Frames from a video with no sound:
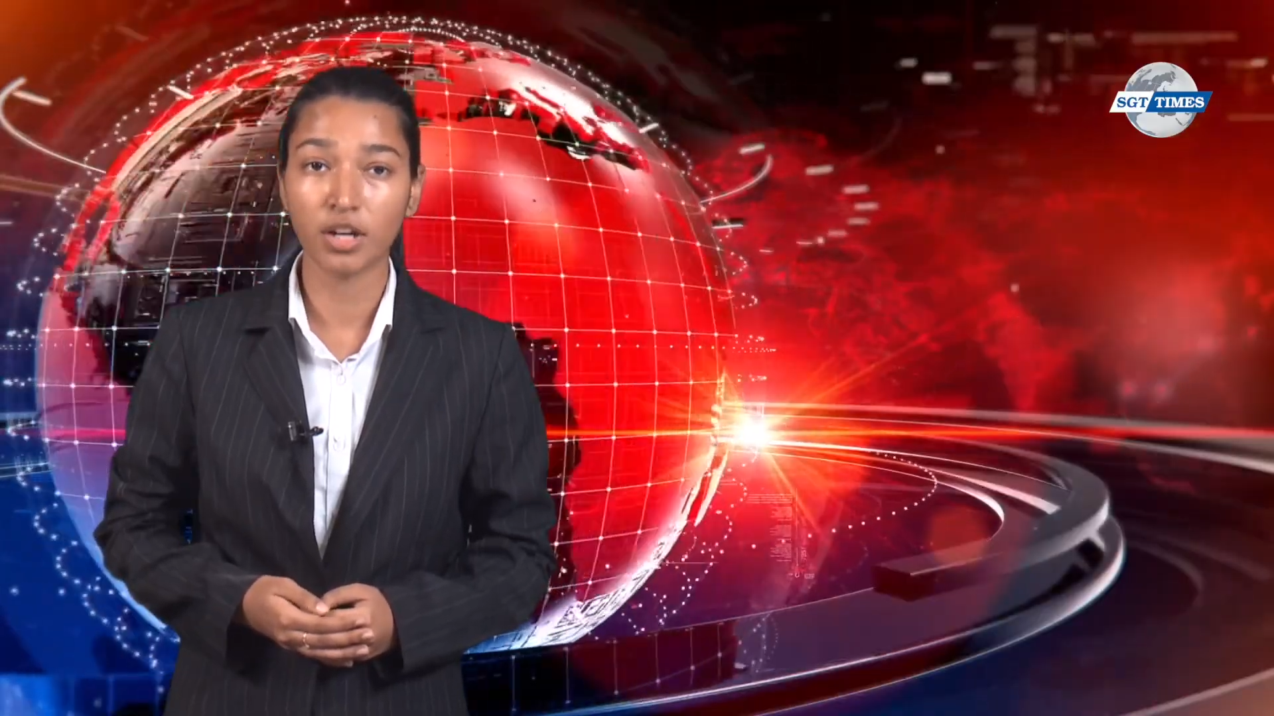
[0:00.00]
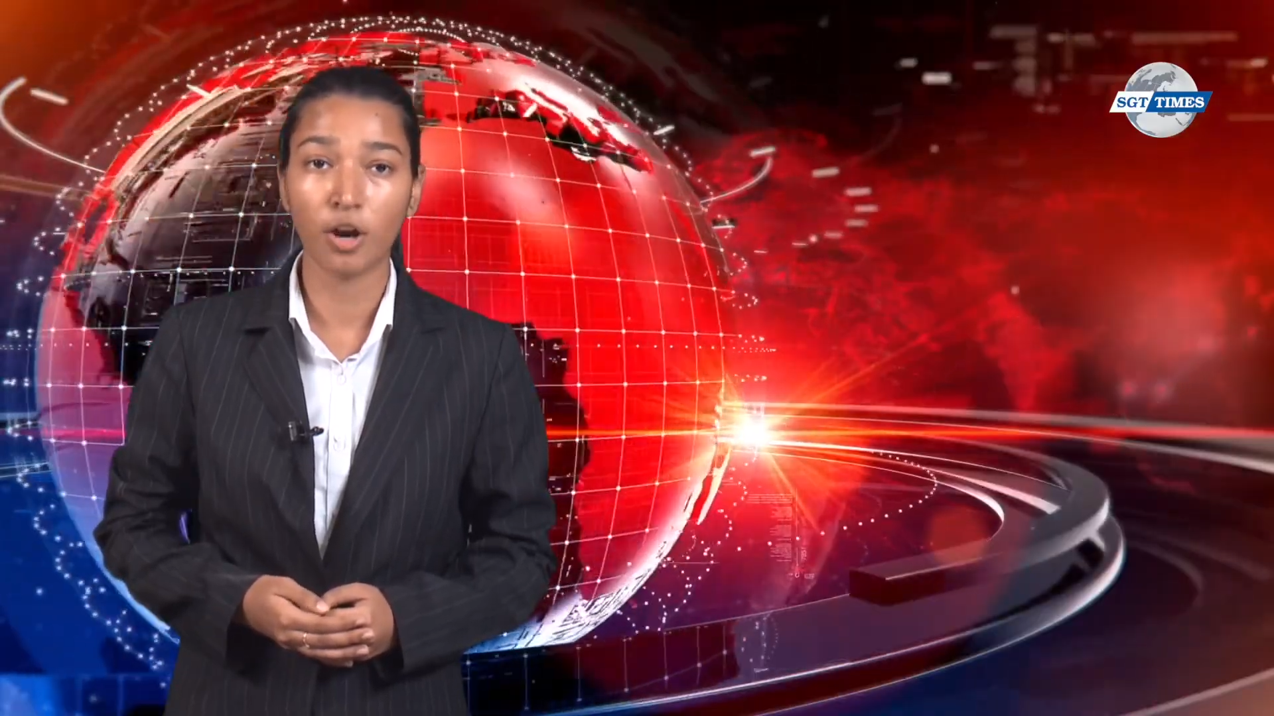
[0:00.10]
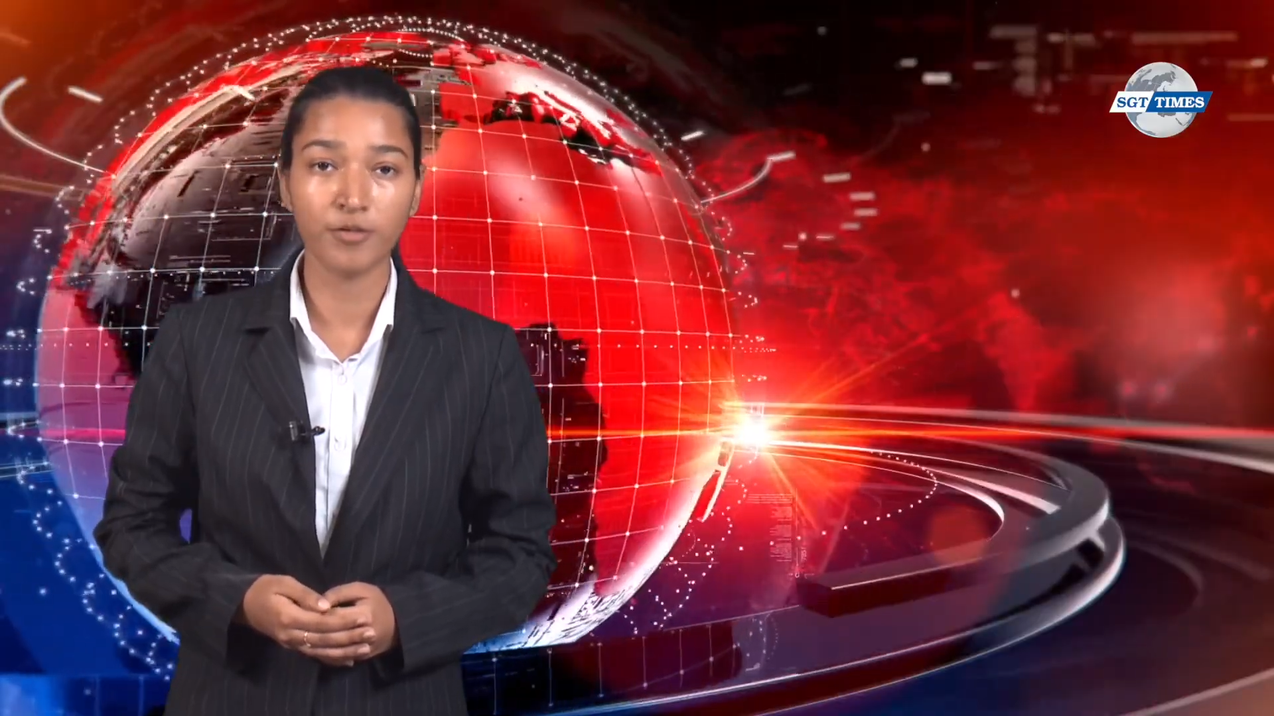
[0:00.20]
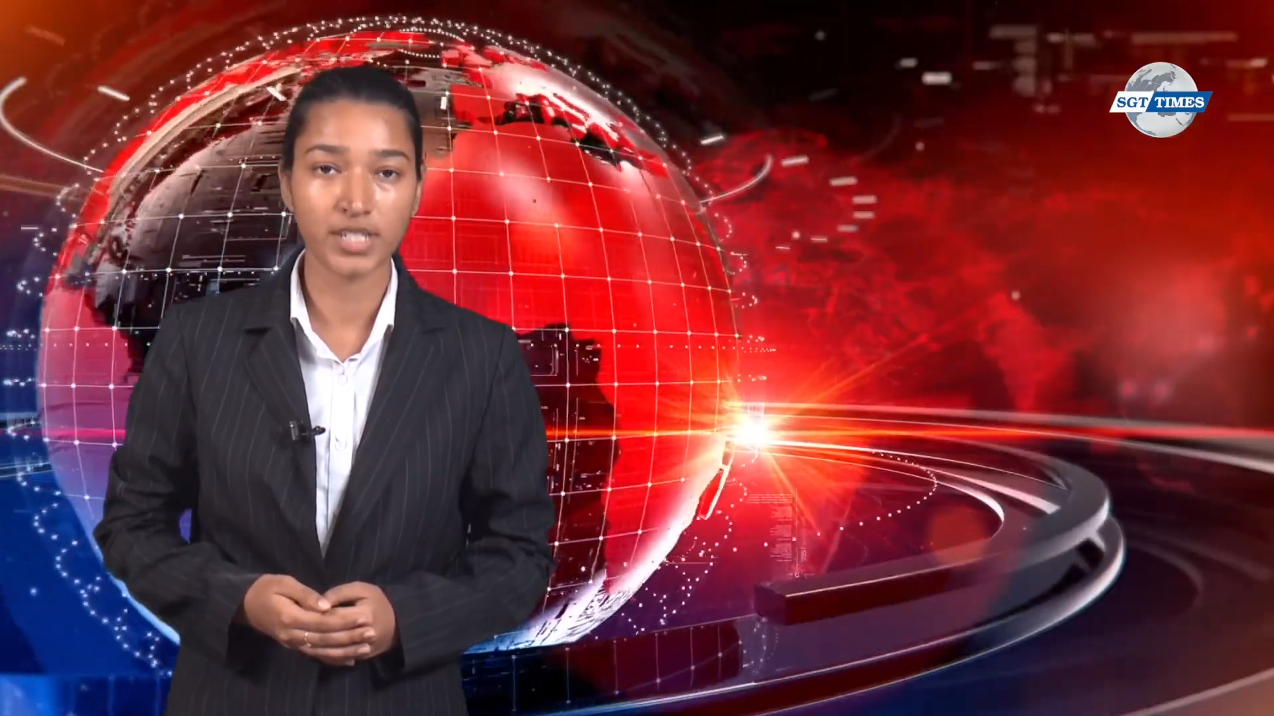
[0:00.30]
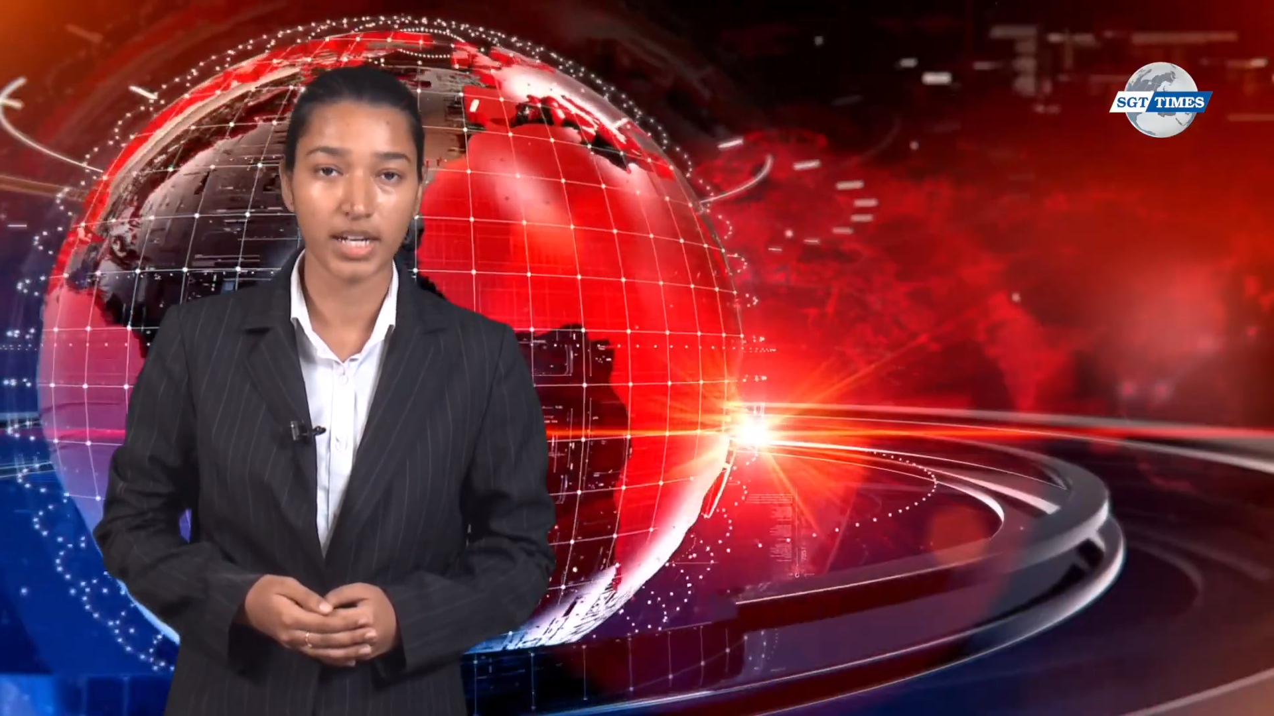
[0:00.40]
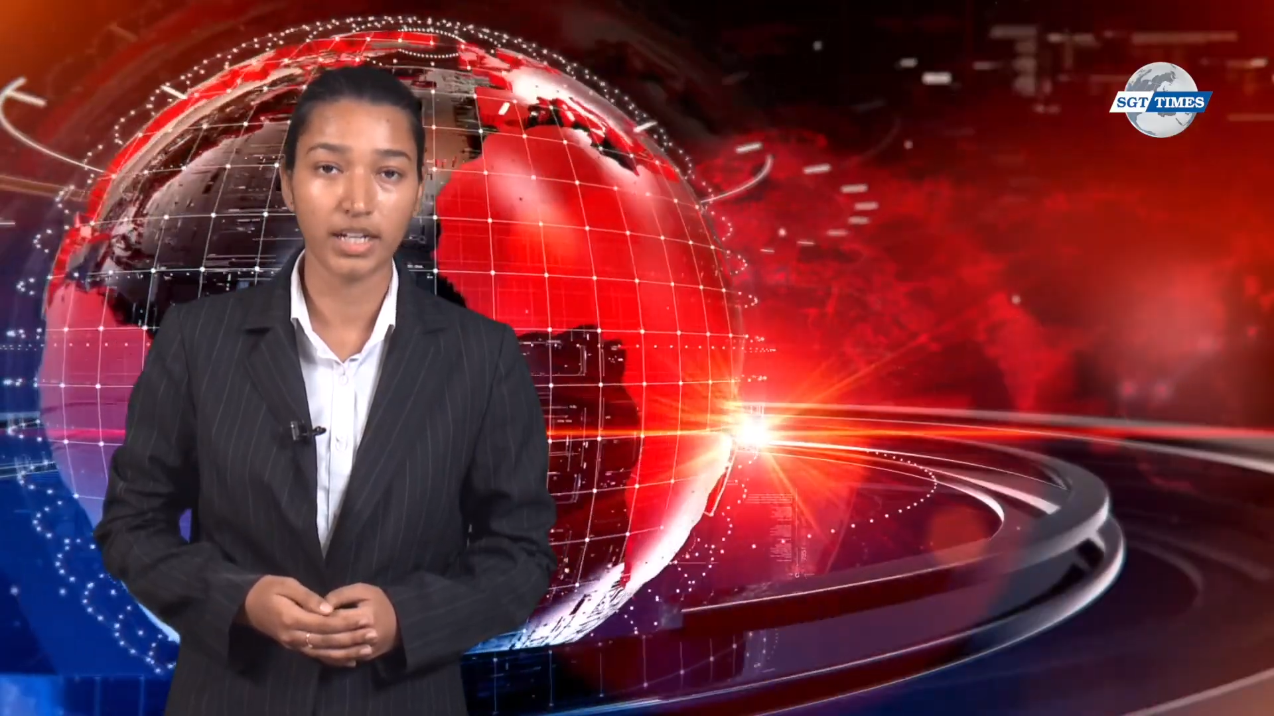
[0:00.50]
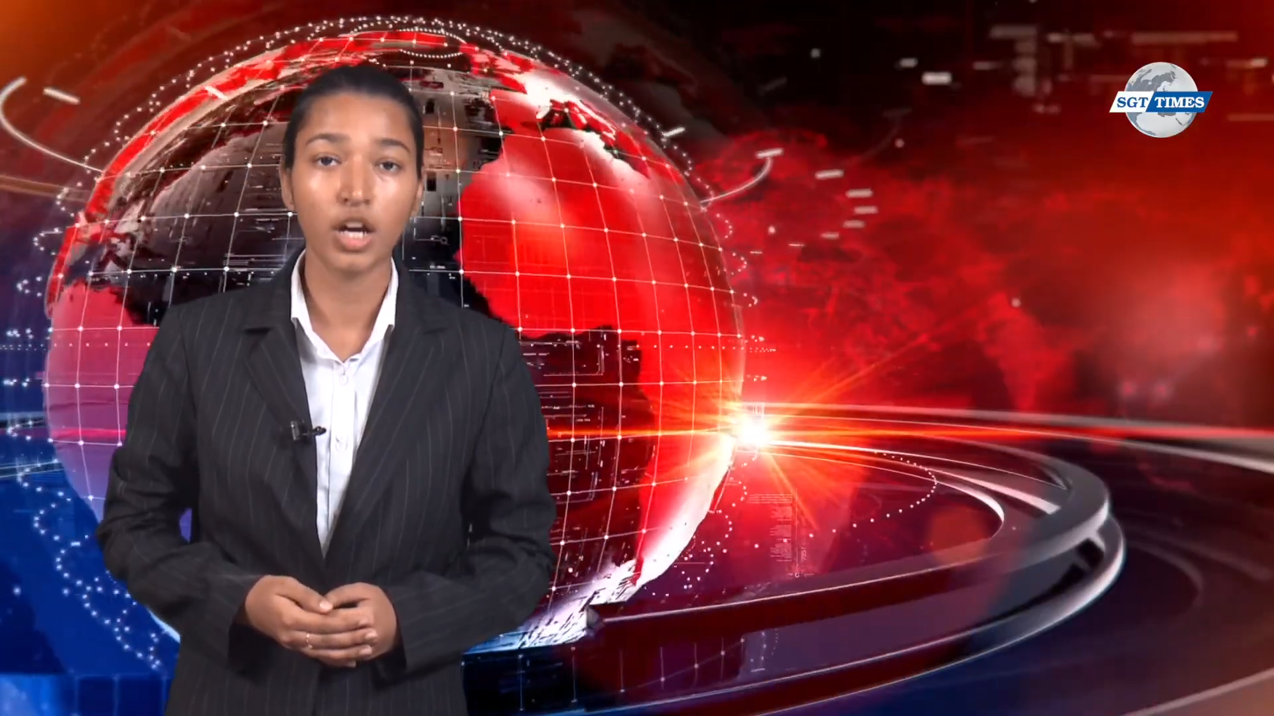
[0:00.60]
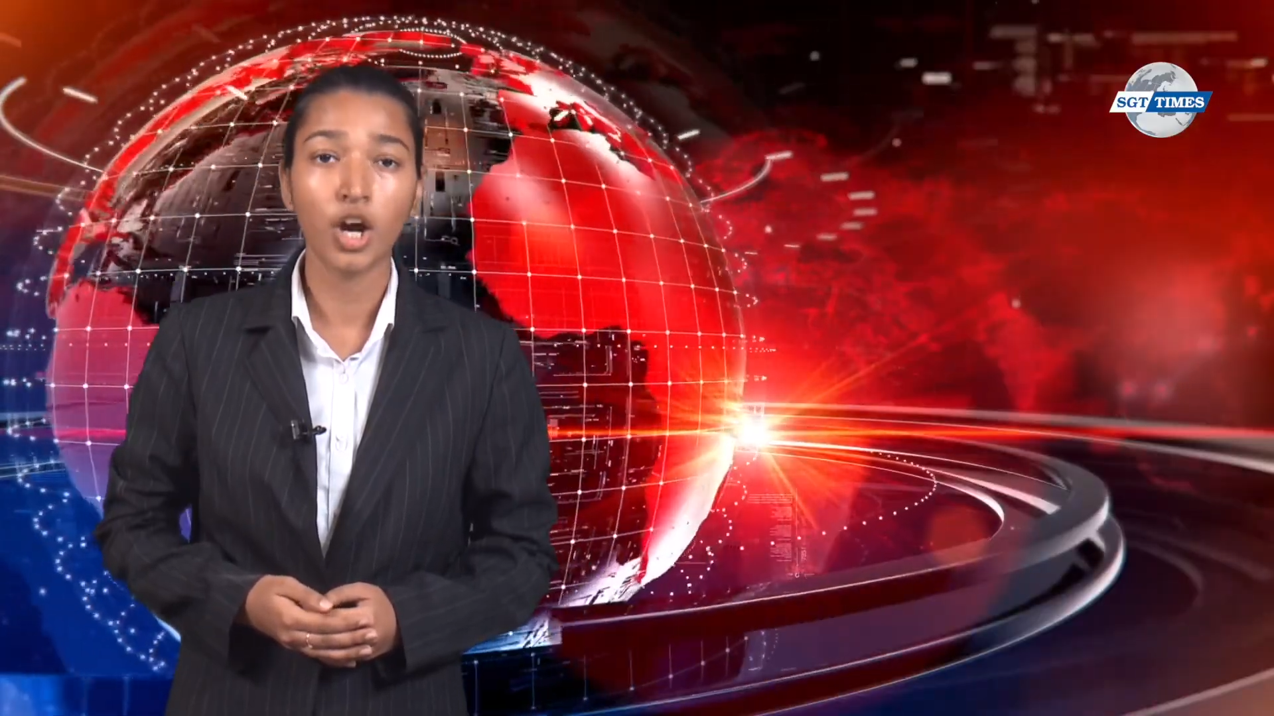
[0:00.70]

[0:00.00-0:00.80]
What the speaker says: of State